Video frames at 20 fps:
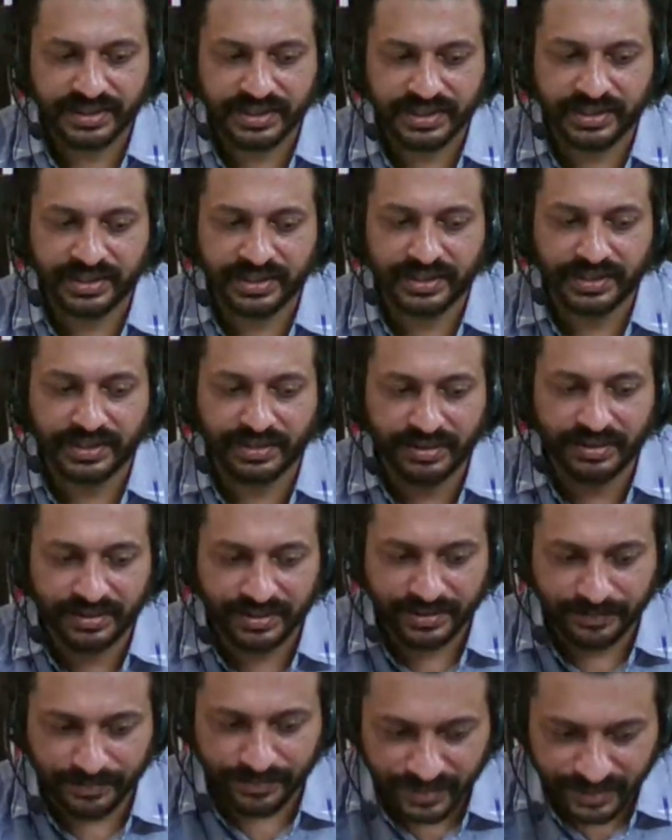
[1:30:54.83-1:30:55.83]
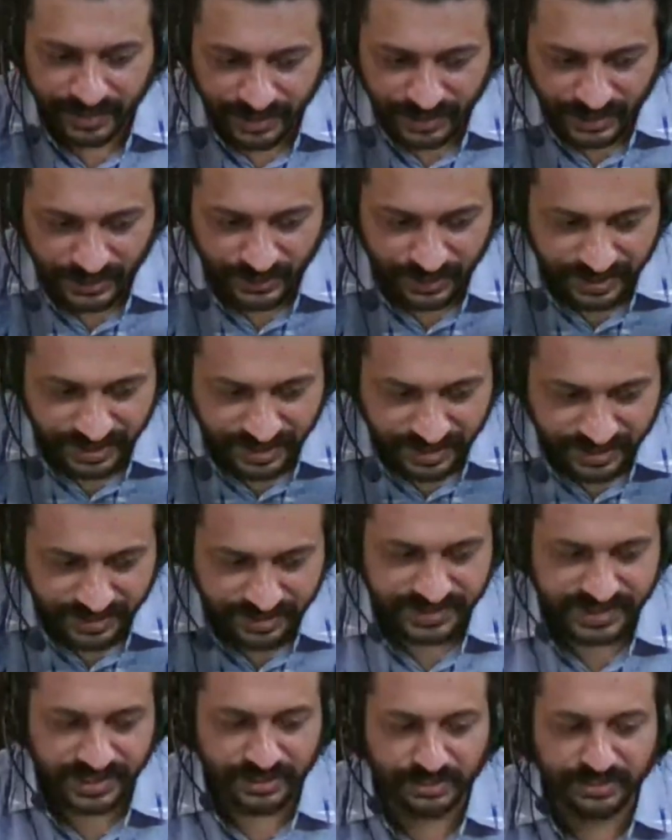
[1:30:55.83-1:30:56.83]
you know,
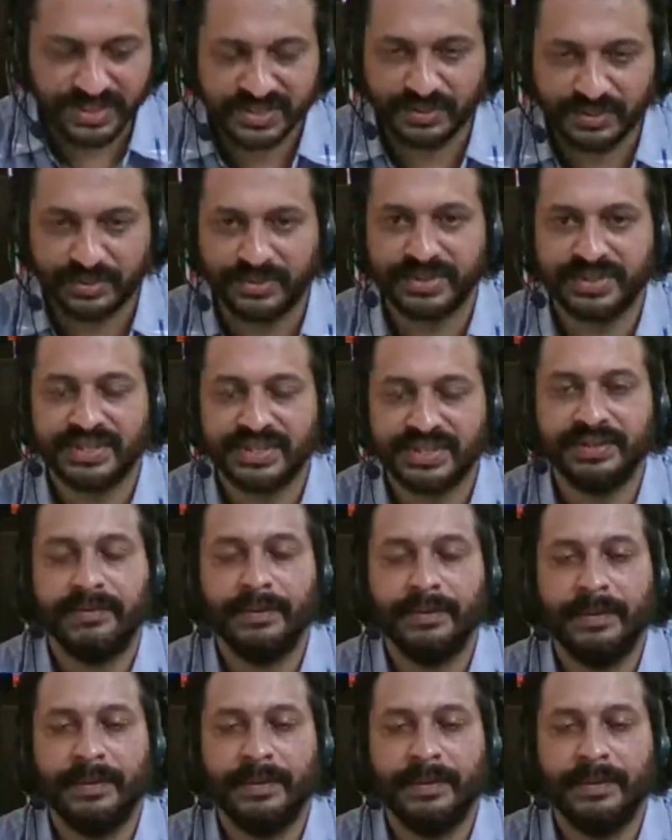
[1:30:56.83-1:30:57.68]
that southwest coast,